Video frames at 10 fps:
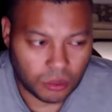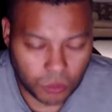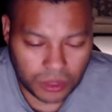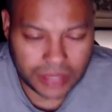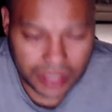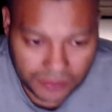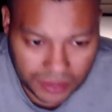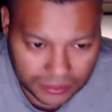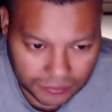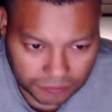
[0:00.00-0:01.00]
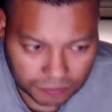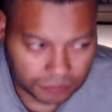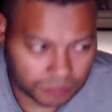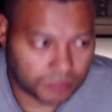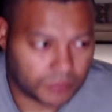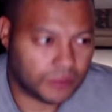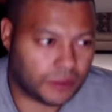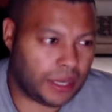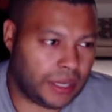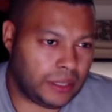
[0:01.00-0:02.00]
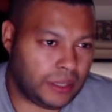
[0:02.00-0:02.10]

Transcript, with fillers: one day event, right?